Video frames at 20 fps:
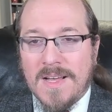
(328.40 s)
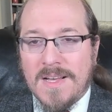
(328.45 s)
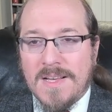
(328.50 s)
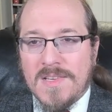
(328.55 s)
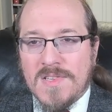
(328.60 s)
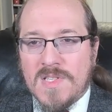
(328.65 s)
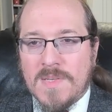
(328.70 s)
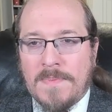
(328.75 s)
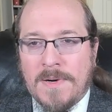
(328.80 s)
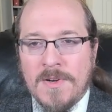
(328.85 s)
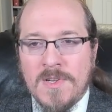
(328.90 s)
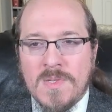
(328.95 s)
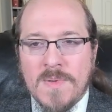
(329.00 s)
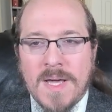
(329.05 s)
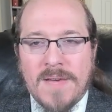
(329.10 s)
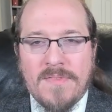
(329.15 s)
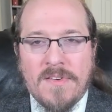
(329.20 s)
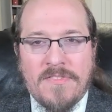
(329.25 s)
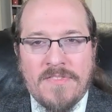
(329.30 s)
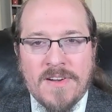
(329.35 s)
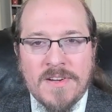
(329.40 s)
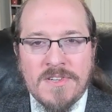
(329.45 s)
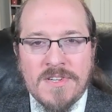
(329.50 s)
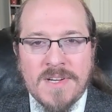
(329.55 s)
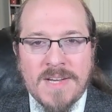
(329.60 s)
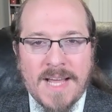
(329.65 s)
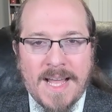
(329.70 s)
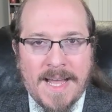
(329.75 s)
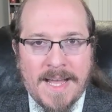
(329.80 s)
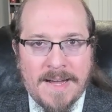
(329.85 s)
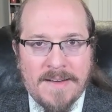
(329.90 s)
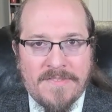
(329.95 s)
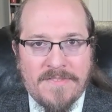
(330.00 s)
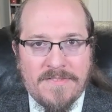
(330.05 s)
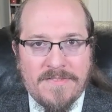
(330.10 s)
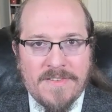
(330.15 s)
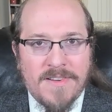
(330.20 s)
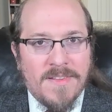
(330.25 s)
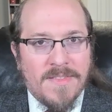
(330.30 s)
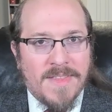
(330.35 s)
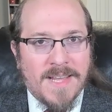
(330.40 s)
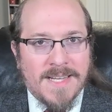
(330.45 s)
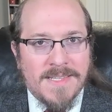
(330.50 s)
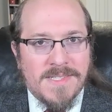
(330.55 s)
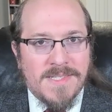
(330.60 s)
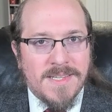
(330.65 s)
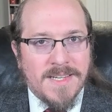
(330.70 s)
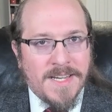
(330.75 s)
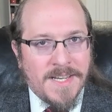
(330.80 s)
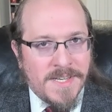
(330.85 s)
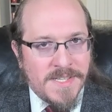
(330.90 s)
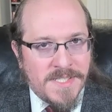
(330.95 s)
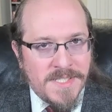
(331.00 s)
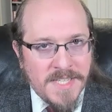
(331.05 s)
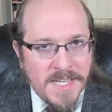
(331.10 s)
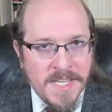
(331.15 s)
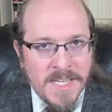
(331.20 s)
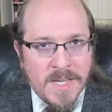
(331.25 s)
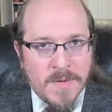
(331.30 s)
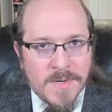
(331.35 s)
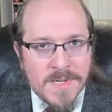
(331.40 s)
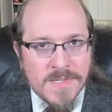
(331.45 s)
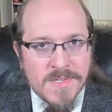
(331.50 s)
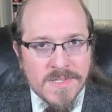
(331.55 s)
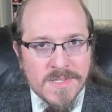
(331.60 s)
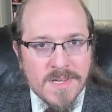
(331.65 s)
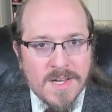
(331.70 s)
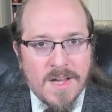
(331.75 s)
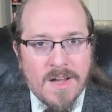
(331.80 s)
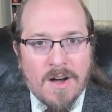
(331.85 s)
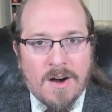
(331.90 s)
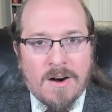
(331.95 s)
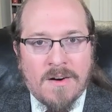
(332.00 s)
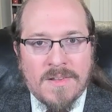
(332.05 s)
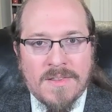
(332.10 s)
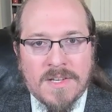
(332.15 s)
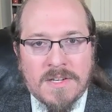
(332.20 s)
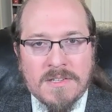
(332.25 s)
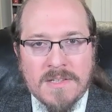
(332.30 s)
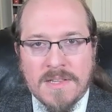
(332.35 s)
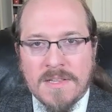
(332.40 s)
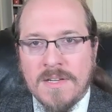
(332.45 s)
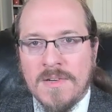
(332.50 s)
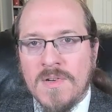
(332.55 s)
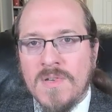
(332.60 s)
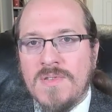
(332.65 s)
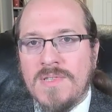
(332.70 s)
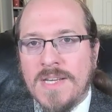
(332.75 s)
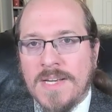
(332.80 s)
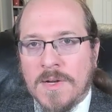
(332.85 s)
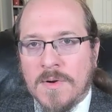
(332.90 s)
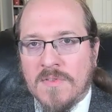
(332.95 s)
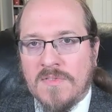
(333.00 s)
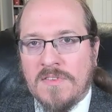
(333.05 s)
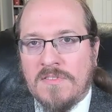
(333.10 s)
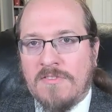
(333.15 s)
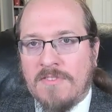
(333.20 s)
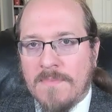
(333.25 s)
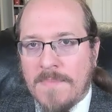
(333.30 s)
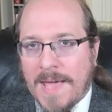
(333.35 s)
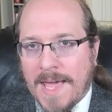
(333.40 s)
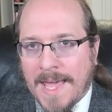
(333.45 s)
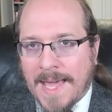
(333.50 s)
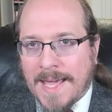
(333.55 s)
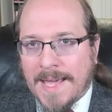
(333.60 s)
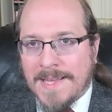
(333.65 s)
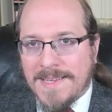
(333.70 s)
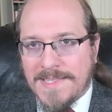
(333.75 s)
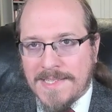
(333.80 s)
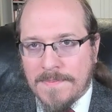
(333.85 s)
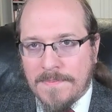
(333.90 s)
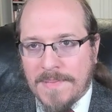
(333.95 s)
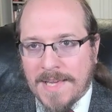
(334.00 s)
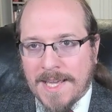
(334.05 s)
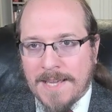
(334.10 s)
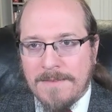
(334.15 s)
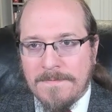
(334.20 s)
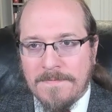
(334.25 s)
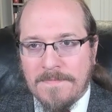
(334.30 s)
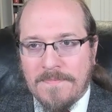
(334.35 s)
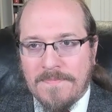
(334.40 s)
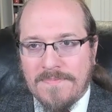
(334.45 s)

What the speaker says: Suppose we have a function f that's continuous on the closed interval from a to b.